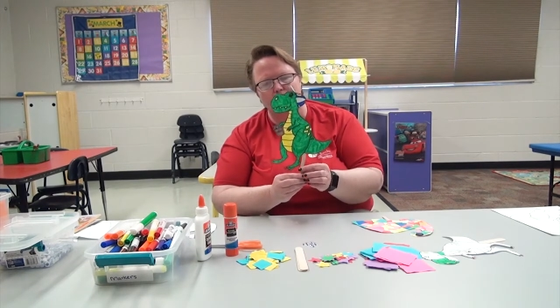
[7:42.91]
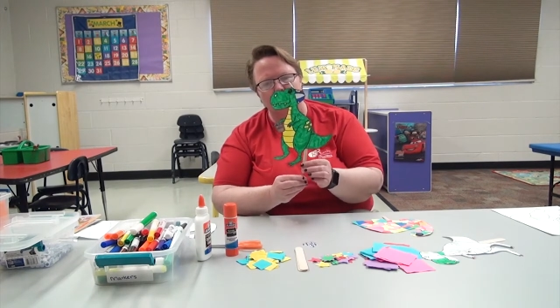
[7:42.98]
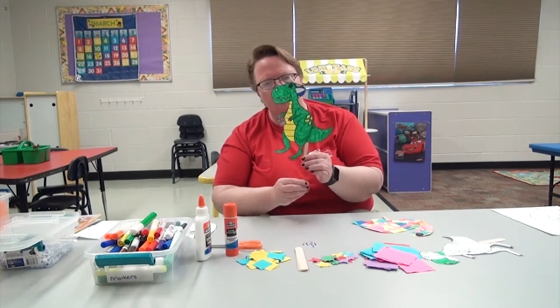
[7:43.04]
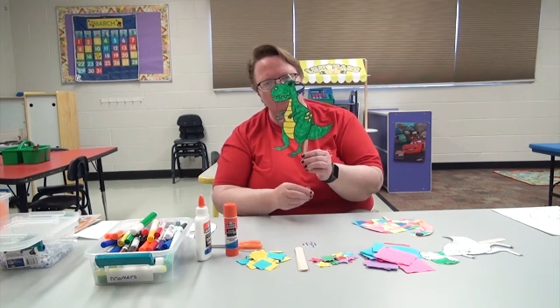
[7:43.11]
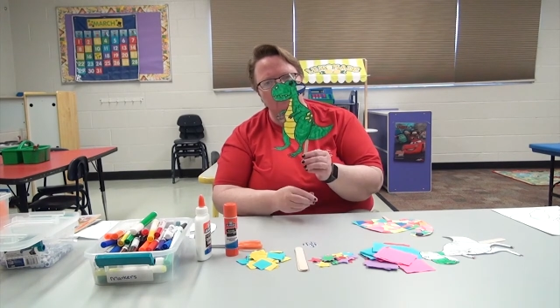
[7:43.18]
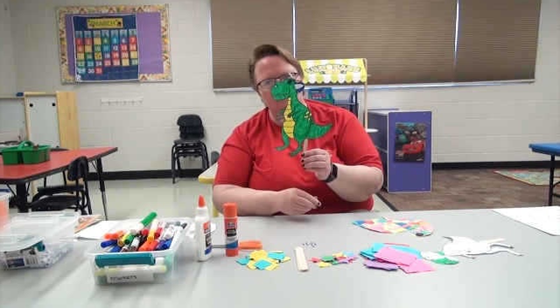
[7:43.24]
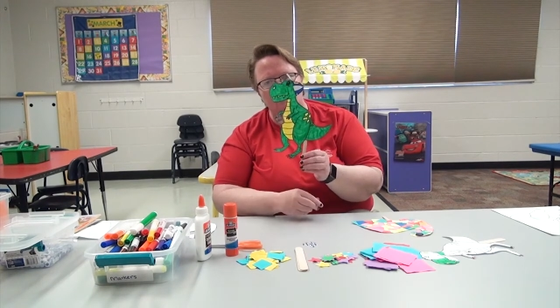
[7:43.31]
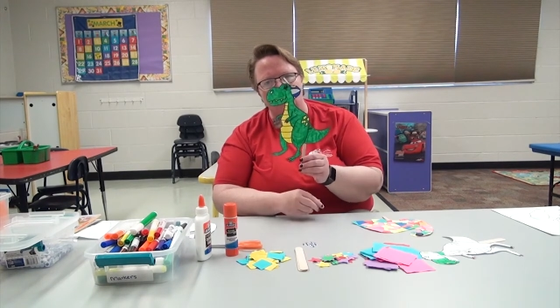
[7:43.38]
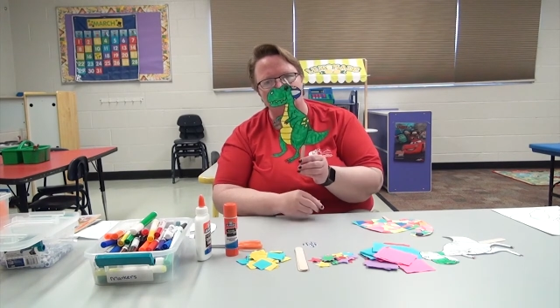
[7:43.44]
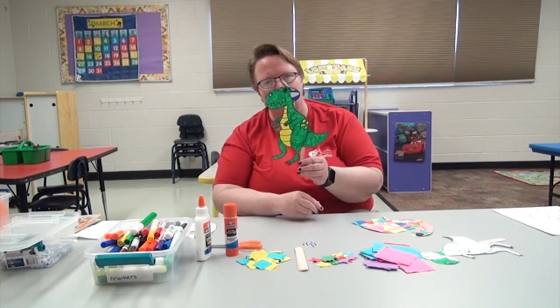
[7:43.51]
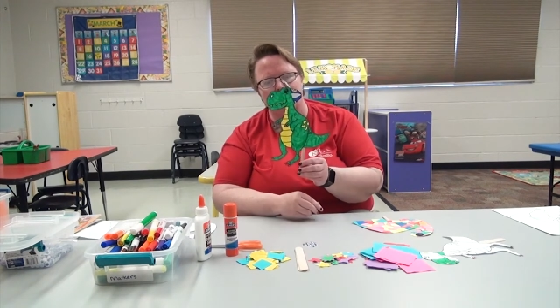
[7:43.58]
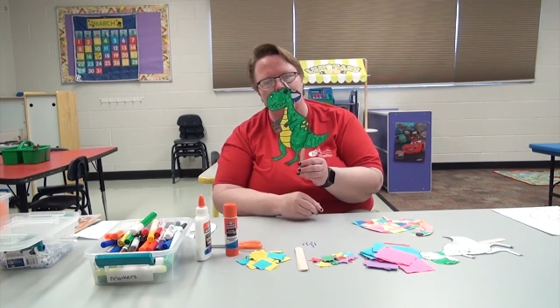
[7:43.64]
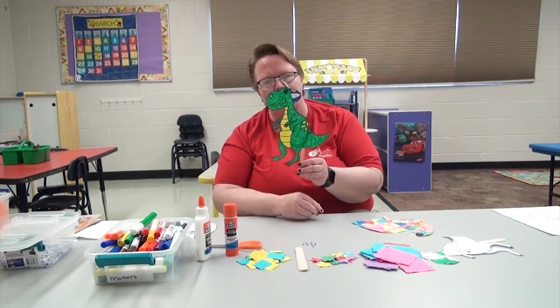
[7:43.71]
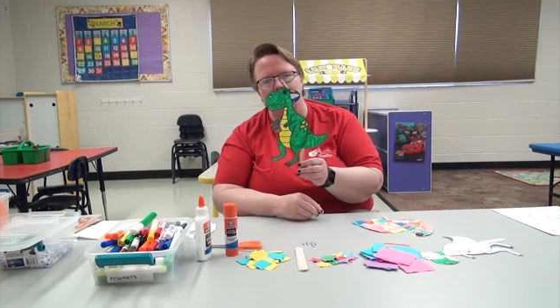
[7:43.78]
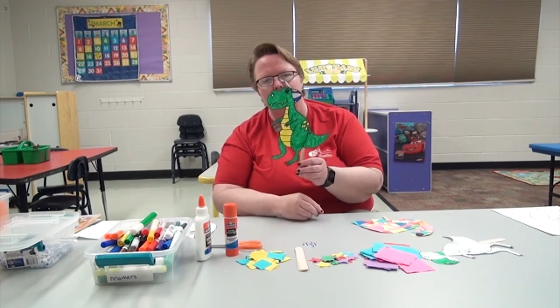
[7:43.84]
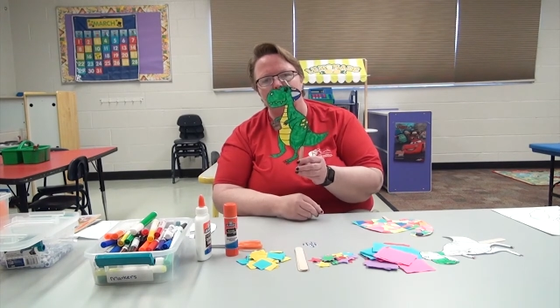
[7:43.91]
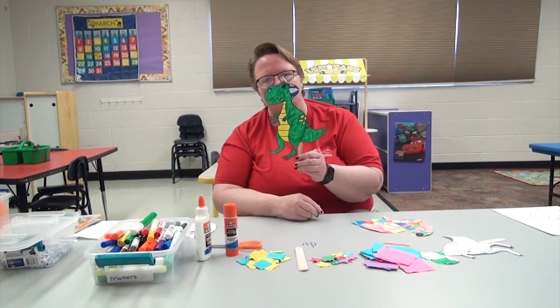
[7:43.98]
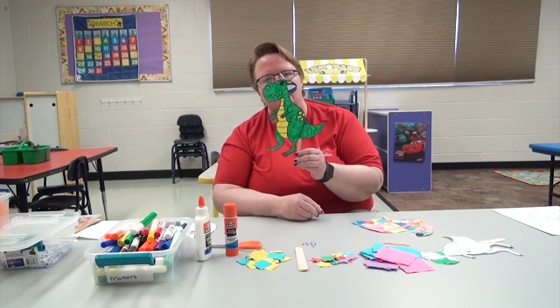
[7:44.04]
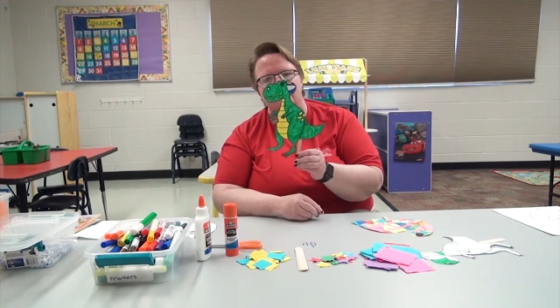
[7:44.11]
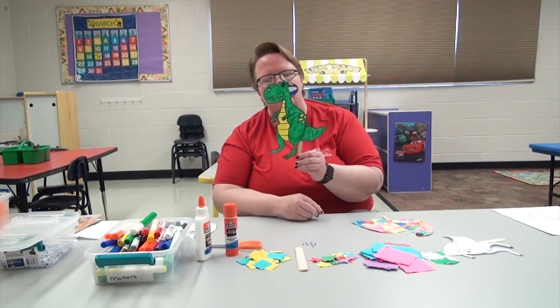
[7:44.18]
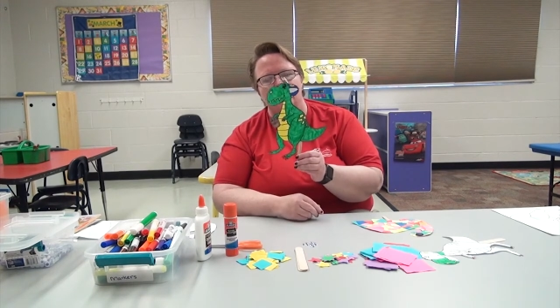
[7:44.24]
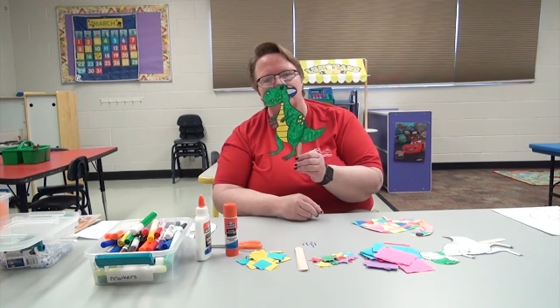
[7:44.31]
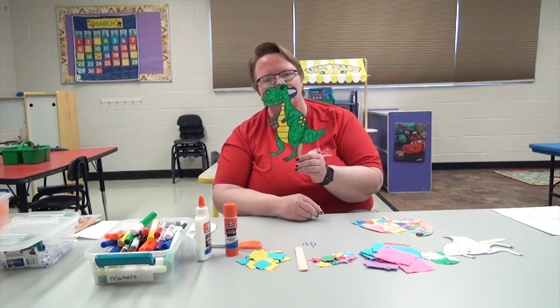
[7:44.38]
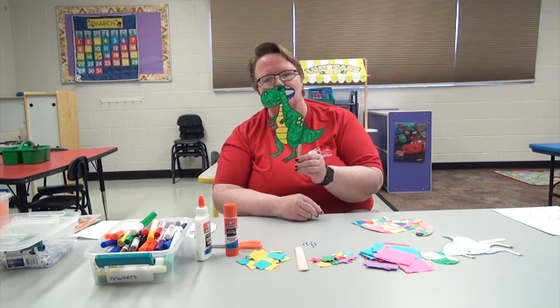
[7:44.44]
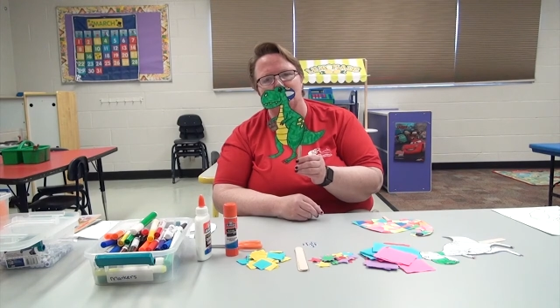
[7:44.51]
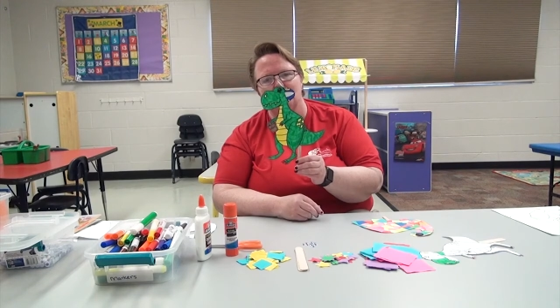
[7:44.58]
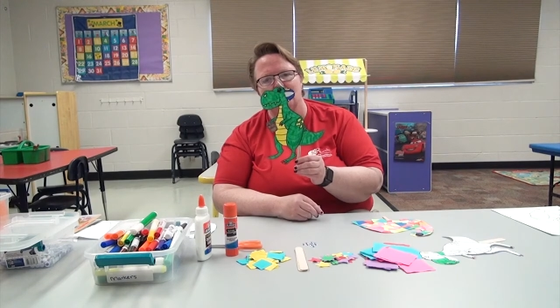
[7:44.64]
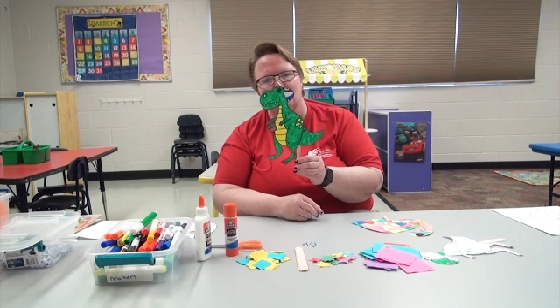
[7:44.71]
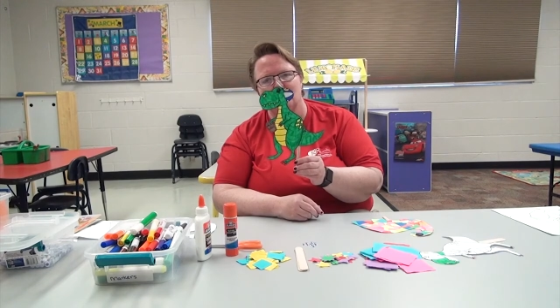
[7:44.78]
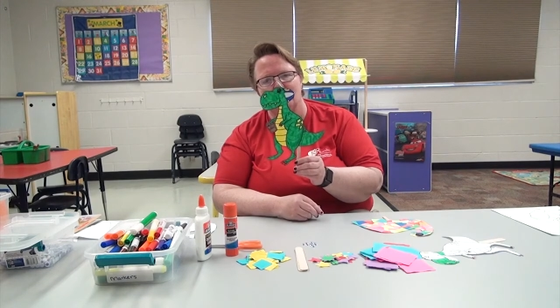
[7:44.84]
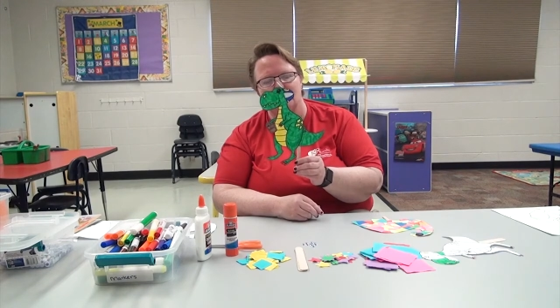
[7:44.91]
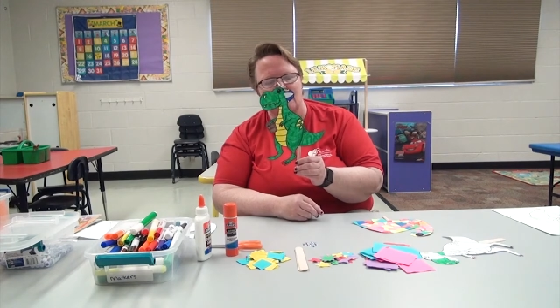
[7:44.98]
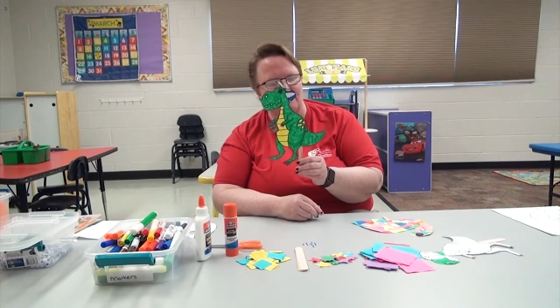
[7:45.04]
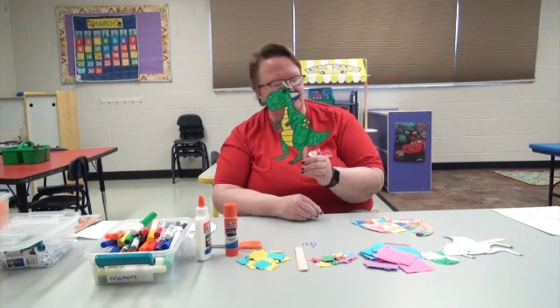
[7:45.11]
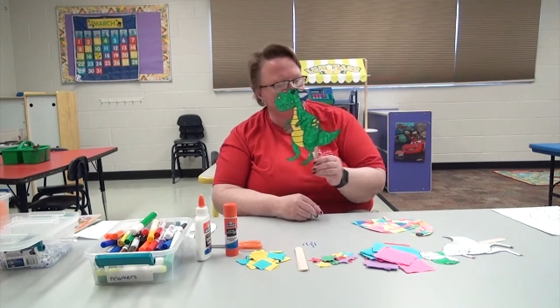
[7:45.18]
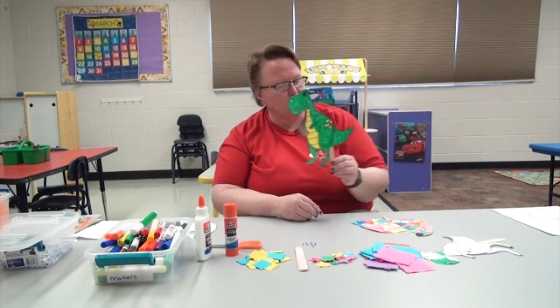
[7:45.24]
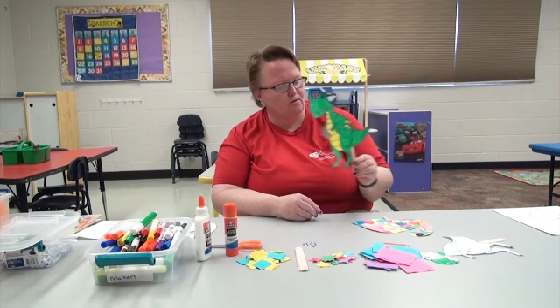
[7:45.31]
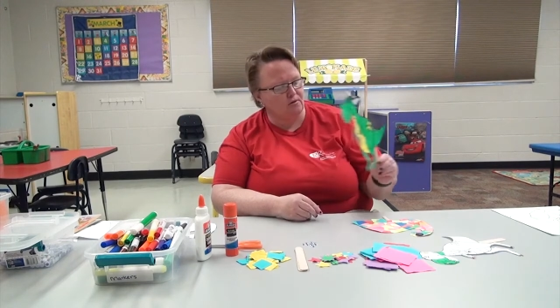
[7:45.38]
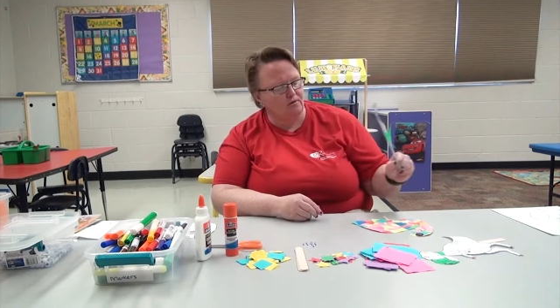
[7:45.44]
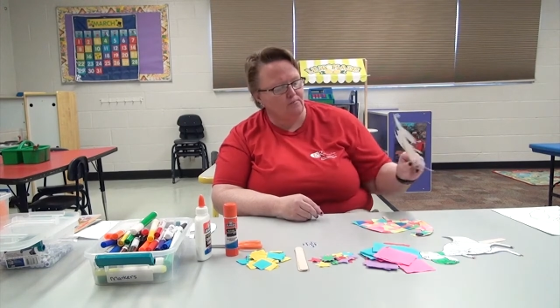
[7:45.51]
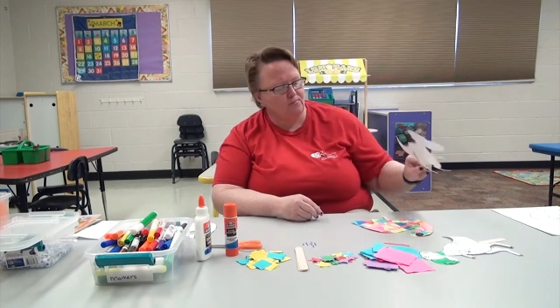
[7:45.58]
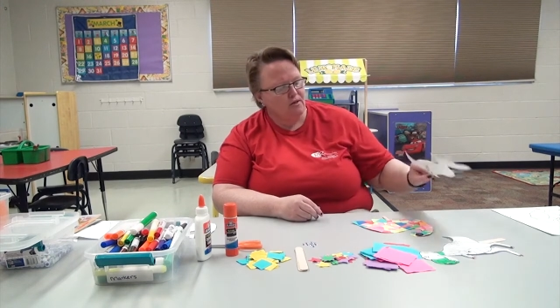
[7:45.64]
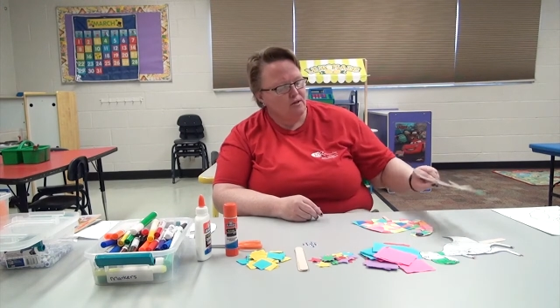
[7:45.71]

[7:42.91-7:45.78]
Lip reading: we're going to move on and do another dinosaur.